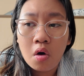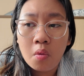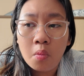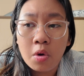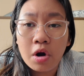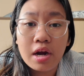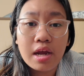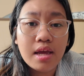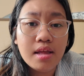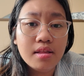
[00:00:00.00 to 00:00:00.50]

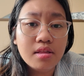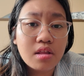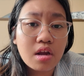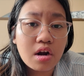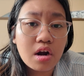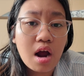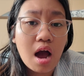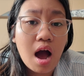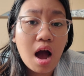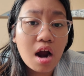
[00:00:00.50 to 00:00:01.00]
were in
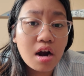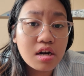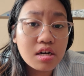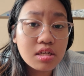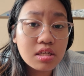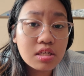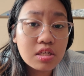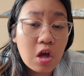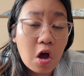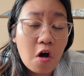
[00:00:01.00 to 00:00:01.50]
their
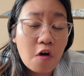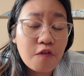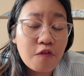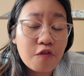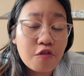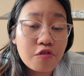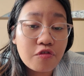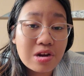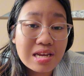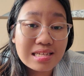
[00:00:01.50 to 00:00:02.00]
hours
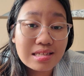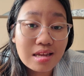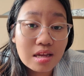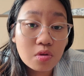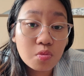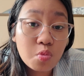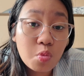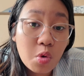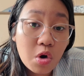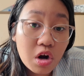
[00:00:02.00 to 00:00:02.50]
of
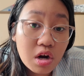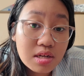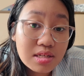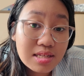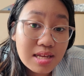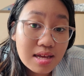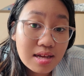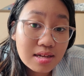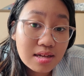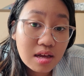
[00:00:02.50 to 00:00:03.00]
recent work
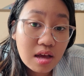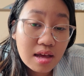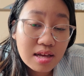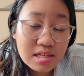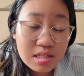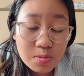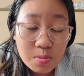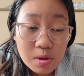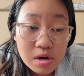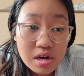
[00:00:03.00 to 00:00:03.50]

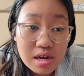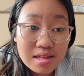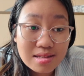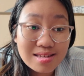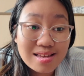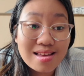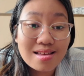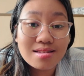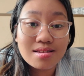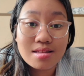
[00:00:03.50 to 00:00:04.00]

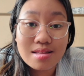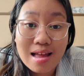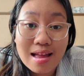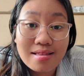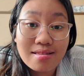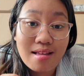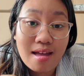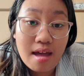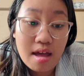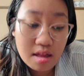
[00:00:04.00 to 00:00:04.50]
experience is
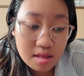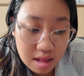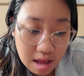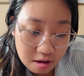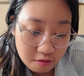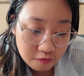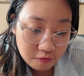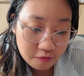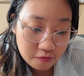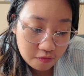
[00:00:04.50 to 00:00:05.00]
not
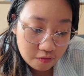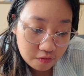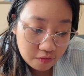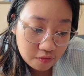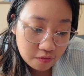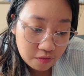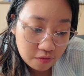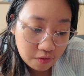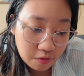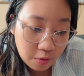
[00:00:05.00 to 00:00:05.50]
enough.
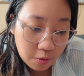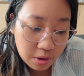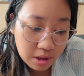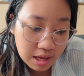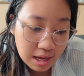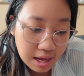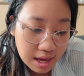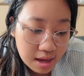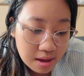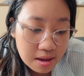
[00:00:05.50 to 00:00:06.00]

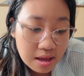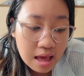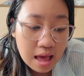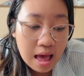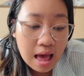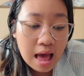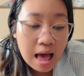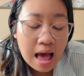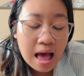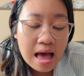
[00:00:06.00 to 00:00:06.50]
Okay,
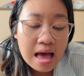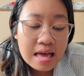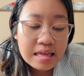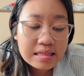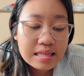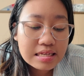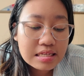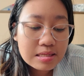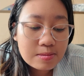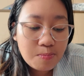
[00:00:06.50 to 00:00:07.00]

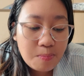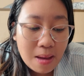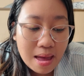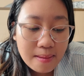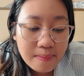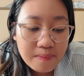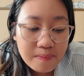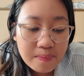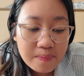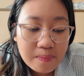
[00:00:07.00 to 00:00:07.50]
the
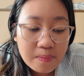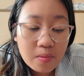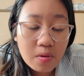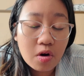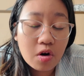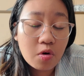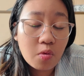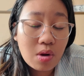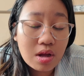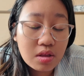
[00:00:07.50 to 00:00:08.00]
SPEP,
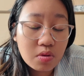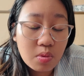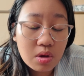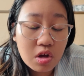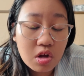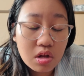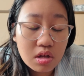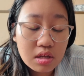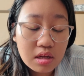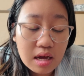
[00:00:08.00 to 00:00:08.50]
or what we
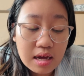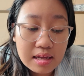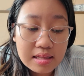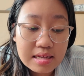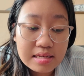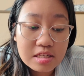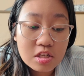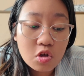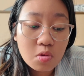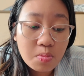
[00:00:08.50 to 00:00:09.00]
call
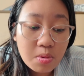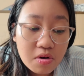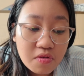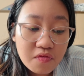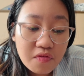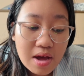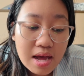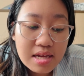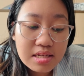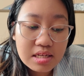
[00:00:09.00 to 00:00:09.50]
the
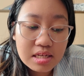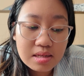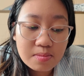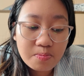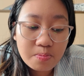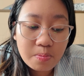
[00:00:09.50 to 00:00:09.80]
Supervised